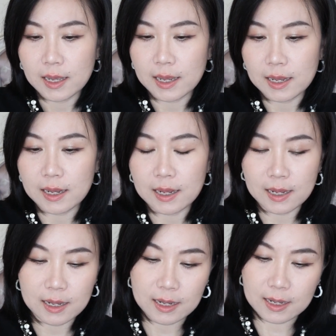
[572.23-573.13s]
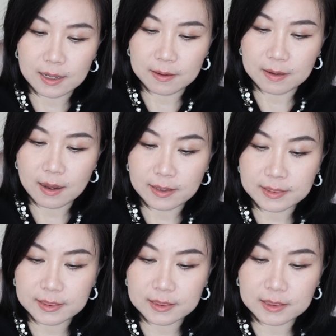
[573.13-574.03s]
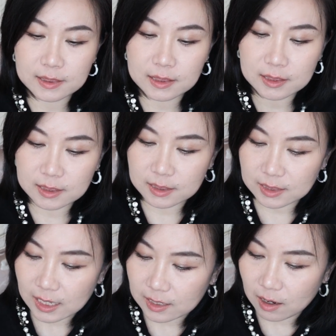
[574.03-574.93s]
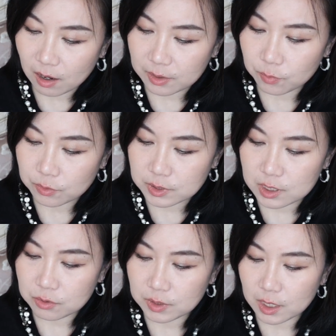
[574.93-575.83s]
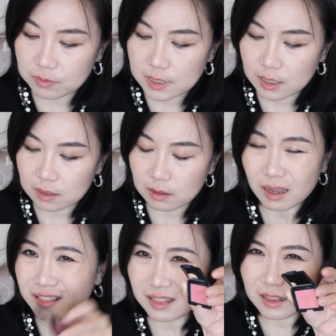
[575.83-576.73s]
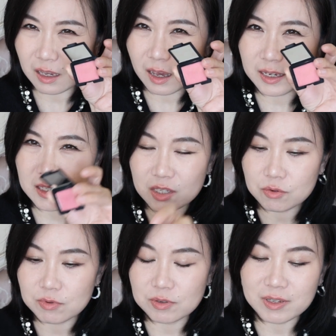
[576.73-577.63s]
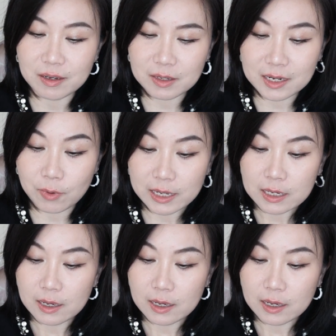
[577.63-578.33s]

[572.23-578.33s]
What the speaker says: I think I will still use it. I think I can still use it. Anyway,